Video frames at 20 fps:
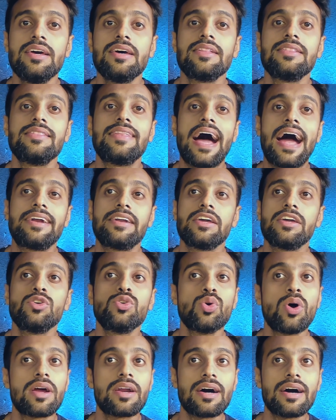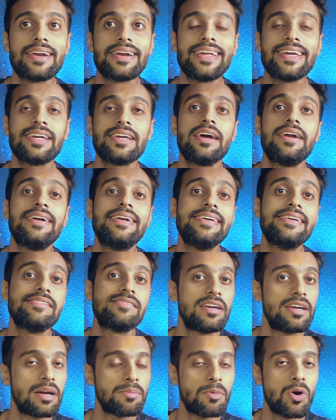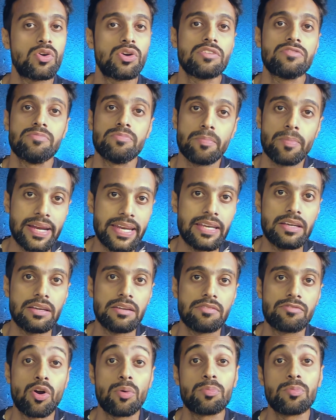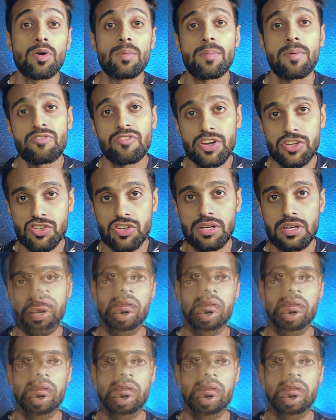that you are earning a decent amount of money from your profession.